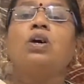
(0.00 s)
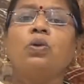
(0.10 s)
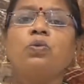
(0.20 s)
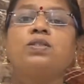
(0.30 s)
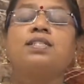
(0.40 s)

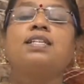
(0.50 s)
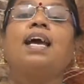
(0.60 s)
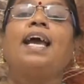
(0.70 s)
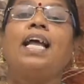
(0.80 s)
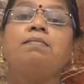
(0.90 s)
Roots
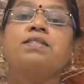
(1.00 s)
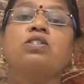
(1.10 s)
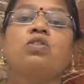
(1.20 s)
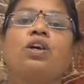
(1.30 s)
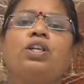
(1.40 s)
help the
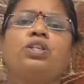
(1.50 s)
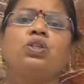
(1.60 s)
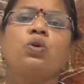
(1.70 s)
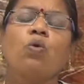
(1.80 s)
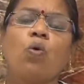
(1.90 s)
soil
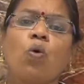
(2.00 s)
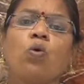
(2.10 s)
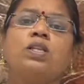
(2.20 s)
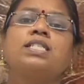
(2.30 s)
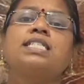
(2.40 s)
to
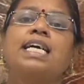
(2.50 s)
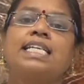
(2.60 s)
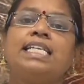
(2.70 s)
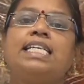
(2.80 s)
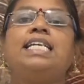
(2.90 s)
hold
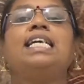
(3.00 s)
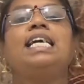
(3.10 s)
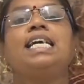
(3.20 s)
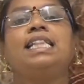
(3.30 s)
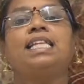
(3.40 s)
tightly
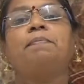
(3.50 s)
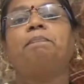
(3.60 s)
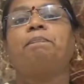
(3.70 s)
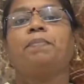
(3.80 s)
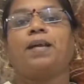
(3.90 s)
in the
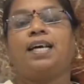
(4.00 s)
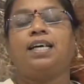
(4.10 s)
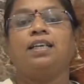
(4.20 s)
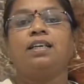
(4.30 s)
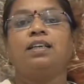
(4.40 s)

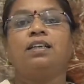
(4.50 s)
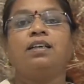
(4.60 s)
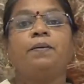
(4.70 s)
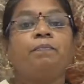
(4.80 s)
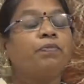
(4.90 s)
plant.
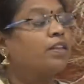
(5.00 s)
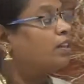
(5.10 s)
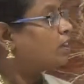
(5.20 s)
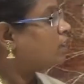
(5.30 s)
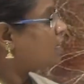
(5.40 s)

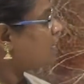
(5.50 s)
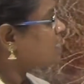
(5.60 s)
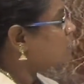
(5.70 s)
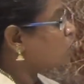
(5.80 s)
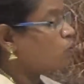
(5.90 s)

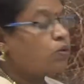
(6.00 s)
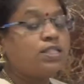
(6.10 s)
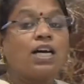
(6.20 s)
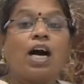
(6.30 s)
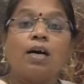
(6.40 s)
These
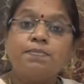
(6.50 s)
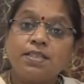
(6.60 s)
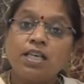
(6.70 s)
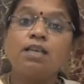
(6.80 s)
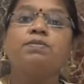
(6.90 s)
roots
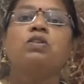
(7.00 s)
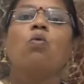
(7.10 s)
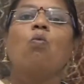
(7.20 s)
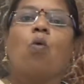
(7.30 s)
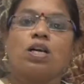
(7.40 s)
absorbs
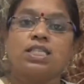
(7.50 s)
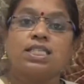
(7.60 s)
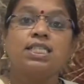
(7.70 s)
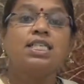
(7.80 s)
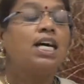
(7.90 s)

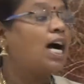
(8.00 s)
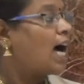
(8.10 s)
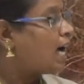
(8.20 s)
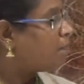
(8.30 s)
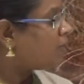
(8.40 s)
water
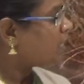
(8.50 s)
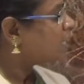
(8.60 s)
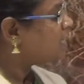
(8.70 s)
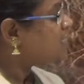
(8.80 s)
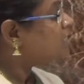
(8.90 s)
and
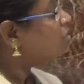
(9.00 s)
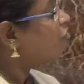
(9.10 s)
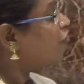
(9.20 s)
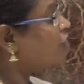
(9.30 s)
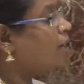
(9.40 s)
minerals
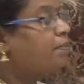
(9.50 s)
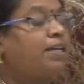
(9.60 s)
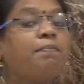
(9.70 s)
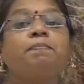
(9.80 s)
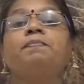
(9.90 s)
from
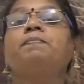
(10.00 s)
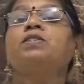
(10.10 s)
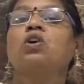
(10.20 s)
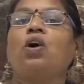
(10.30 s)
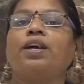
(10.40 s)
the
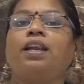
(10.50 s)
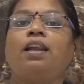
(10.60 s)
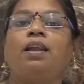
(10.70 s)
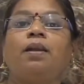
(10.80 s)
soil.